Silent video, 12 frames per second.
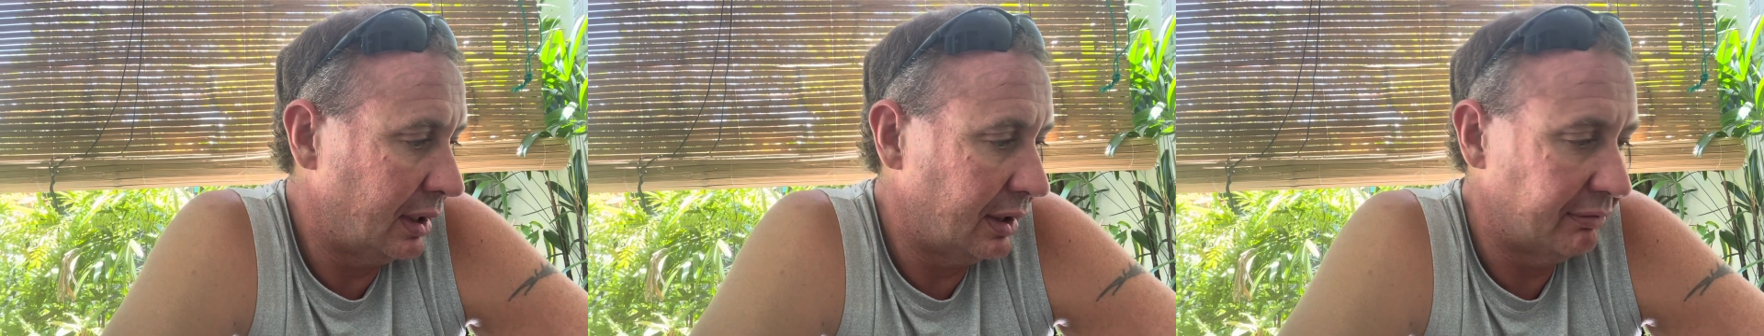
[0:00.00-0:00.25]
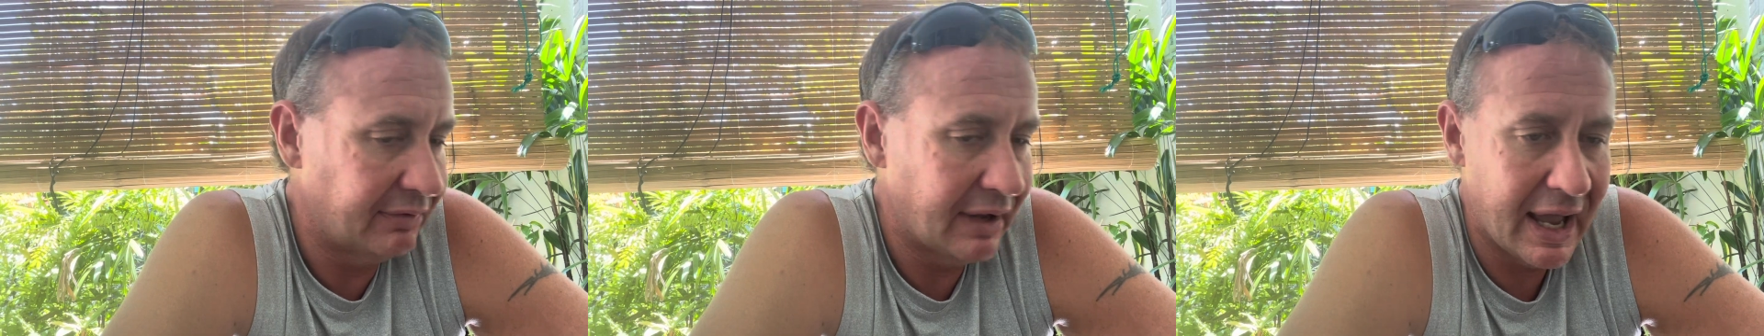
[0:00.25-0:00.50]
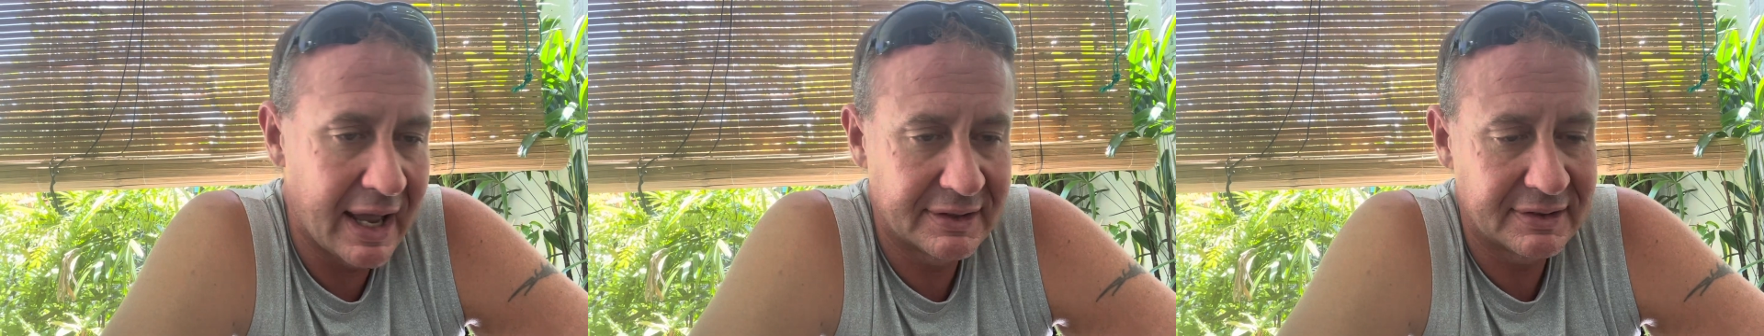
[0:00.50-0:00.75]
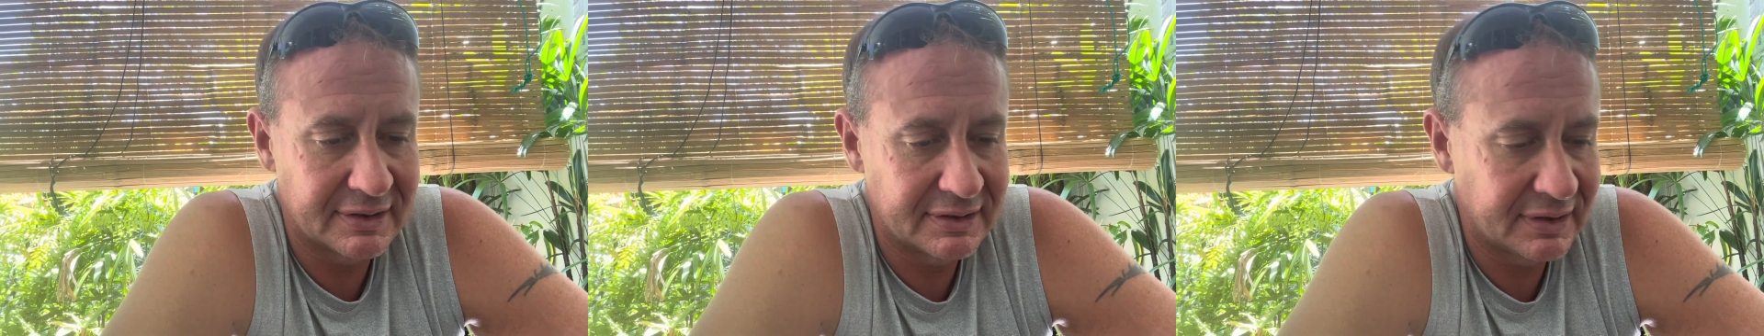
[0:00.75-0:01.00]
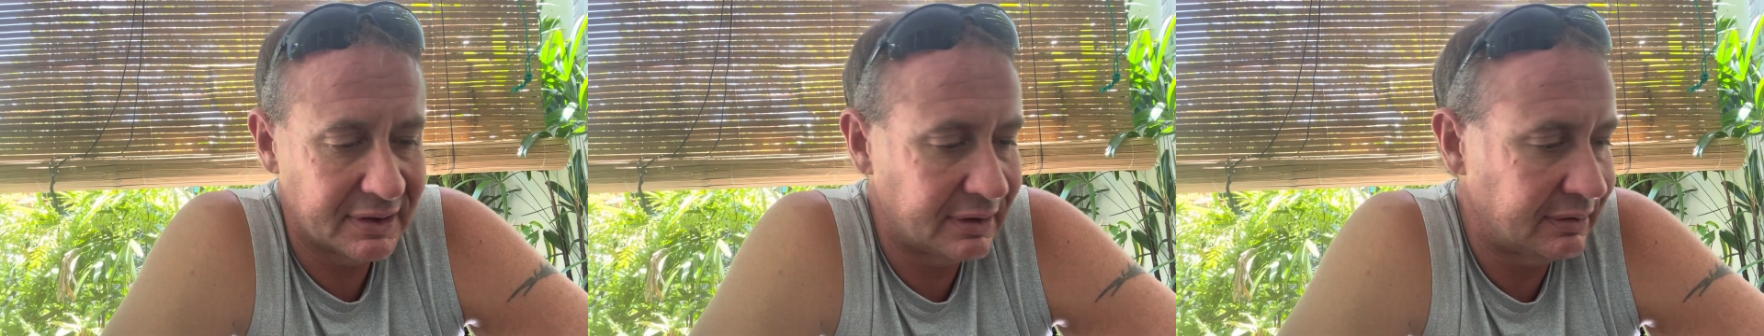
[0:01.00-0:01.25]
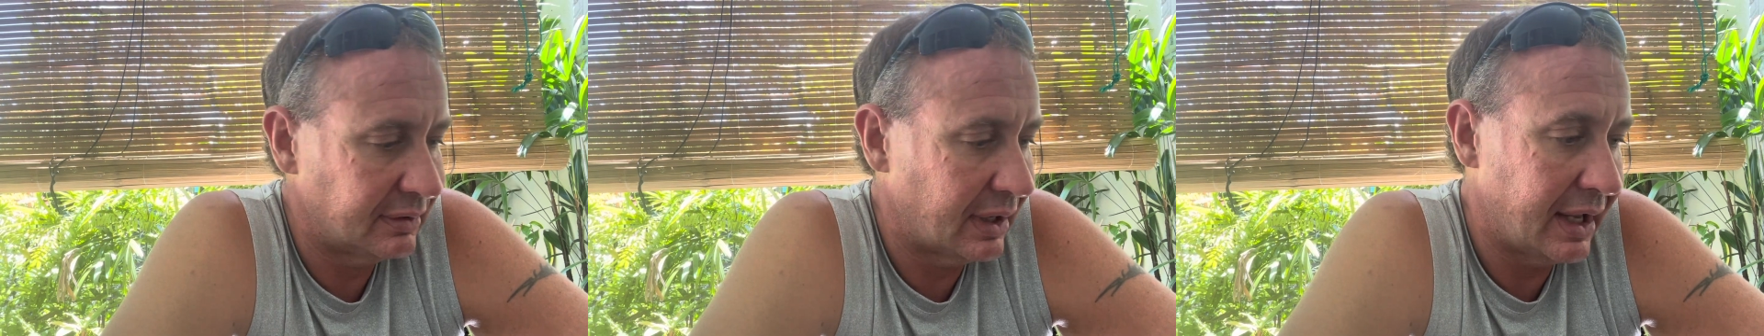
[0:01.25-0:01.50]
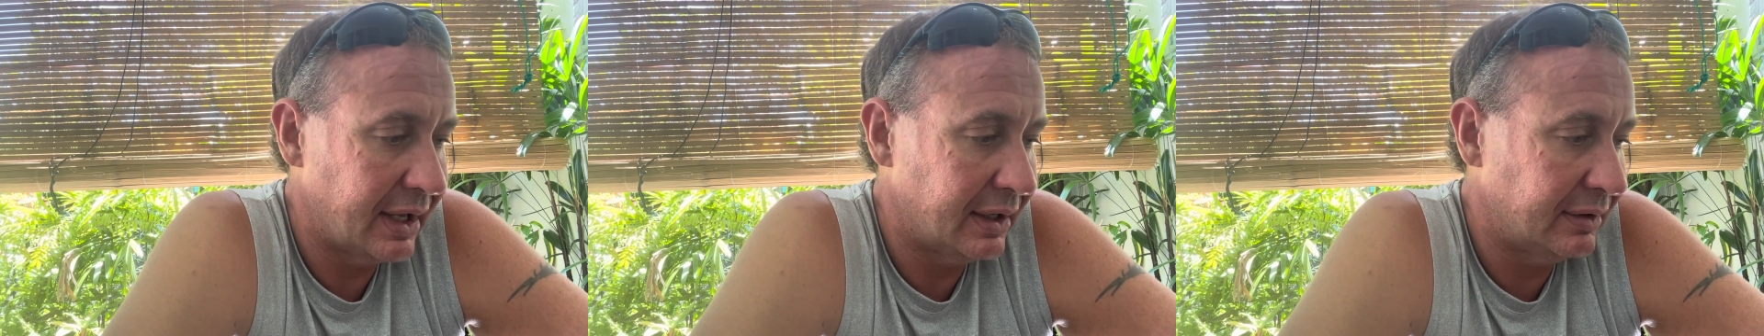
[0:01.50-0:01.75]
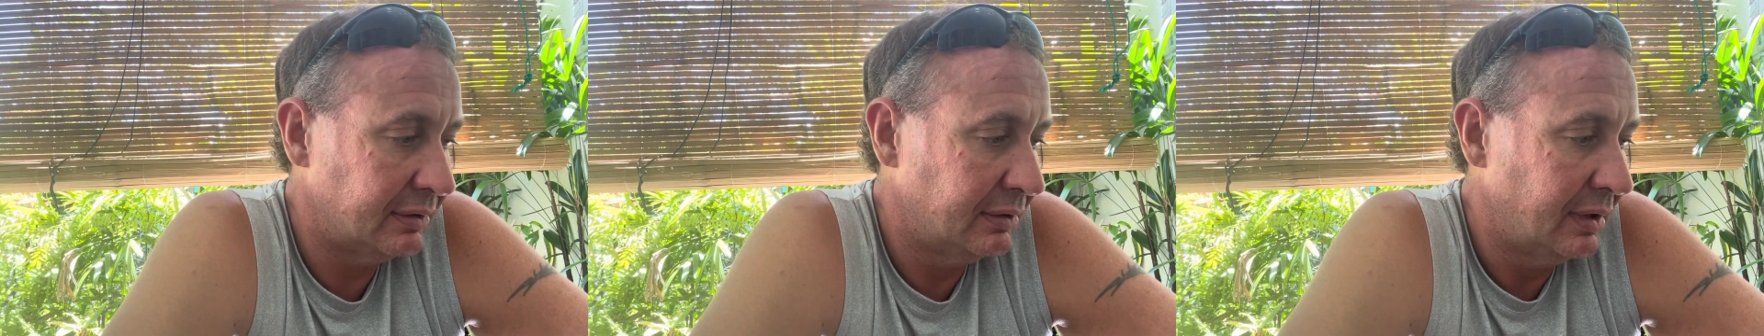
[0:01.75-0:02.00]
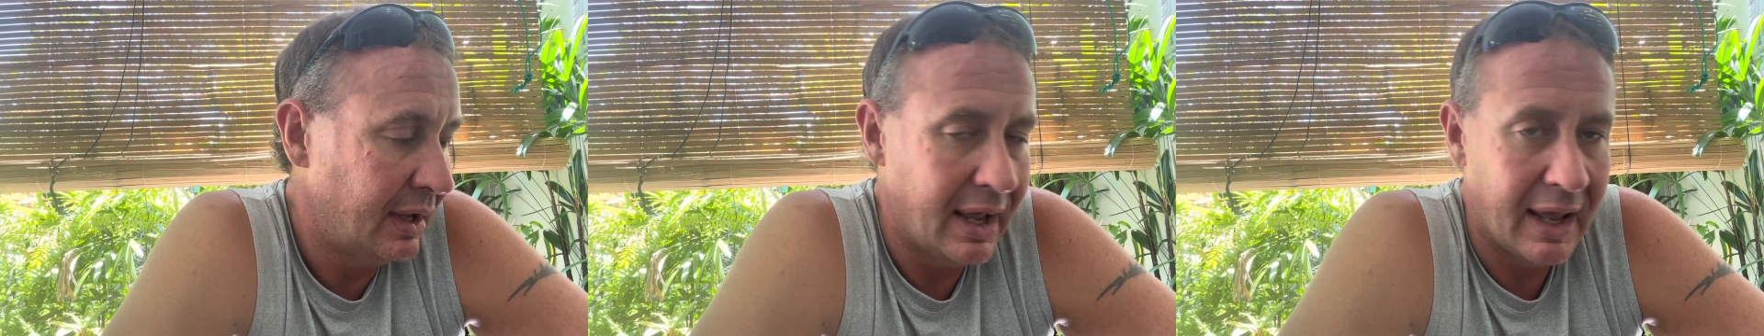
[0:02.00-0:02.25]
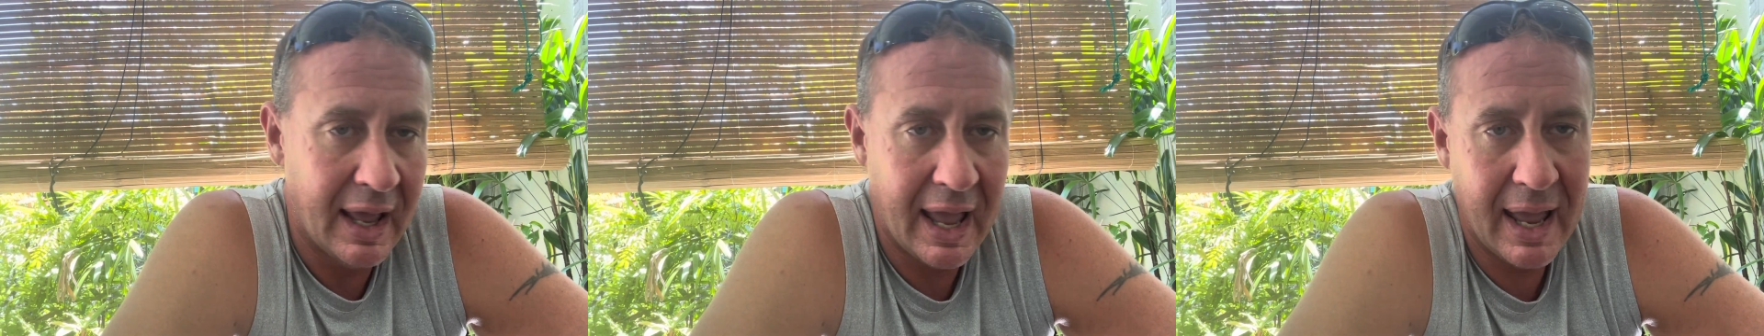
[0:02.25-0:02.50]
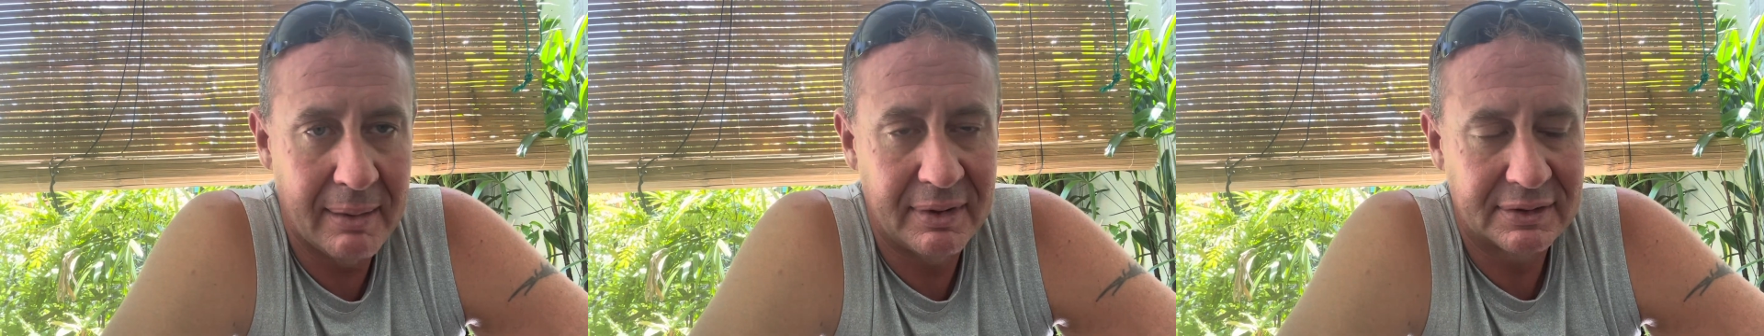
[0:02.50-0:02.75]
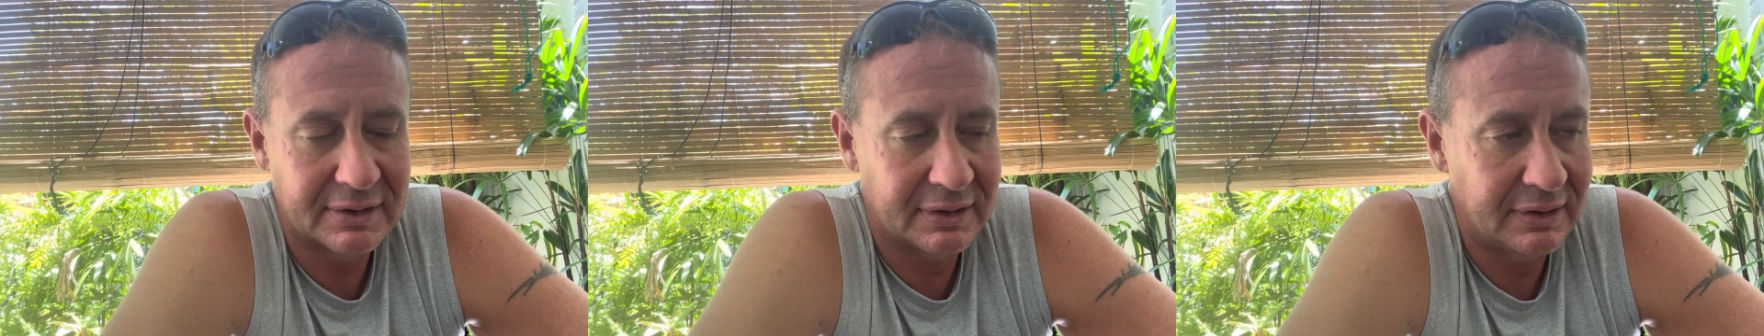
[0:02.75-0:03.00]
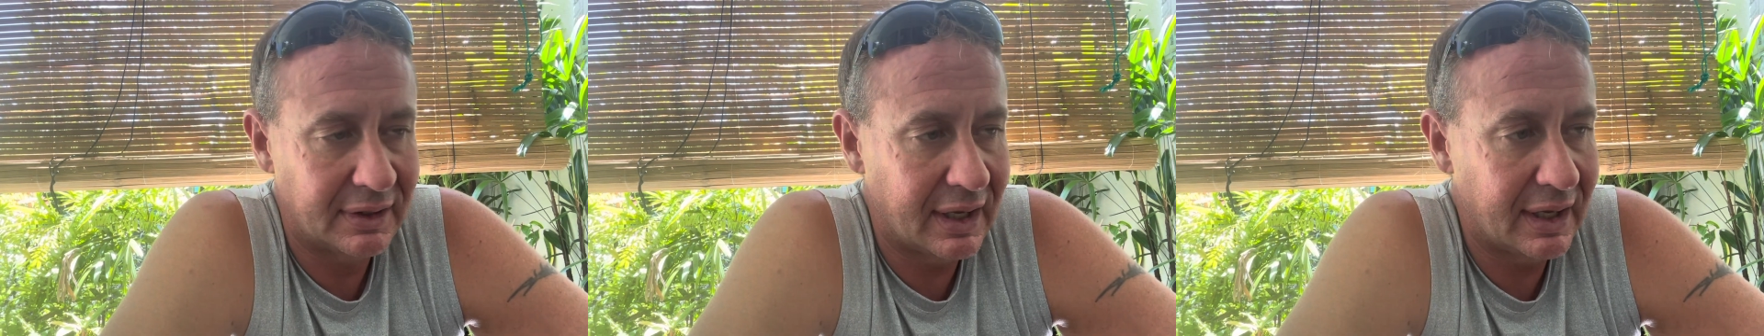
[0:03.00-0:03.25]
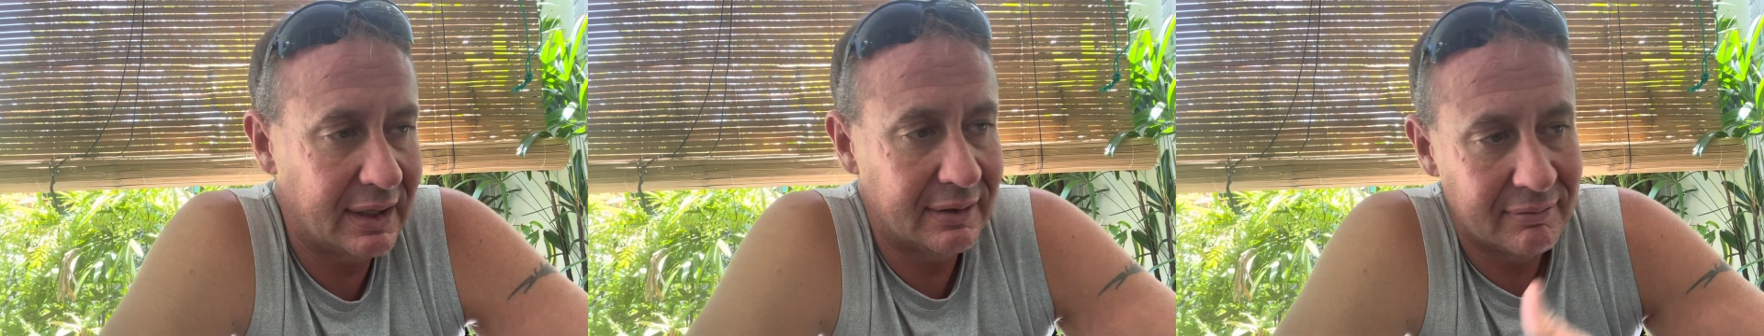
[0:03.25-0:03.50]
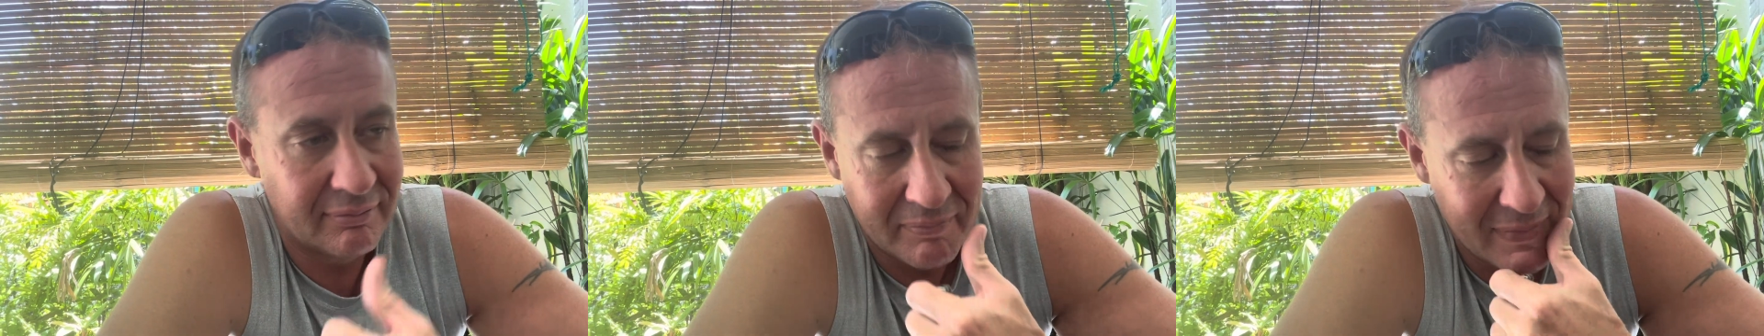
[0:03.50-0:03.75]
biases and habits and